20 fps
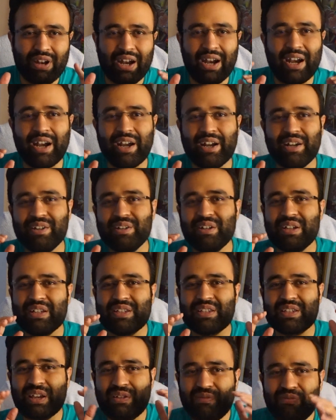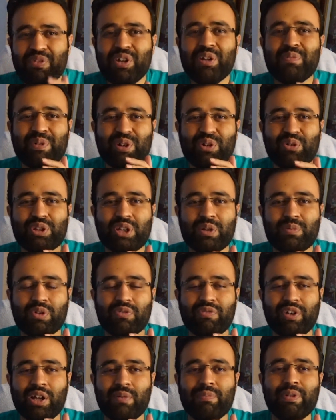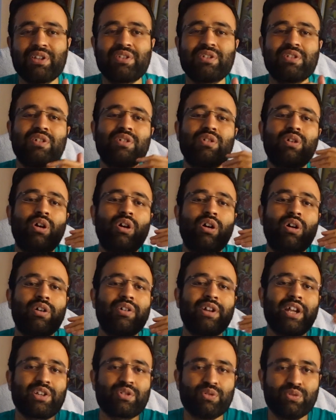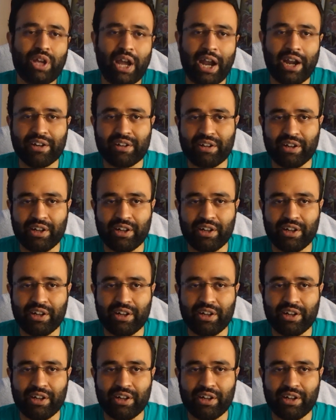and somewhere below their profile picture or next to the ad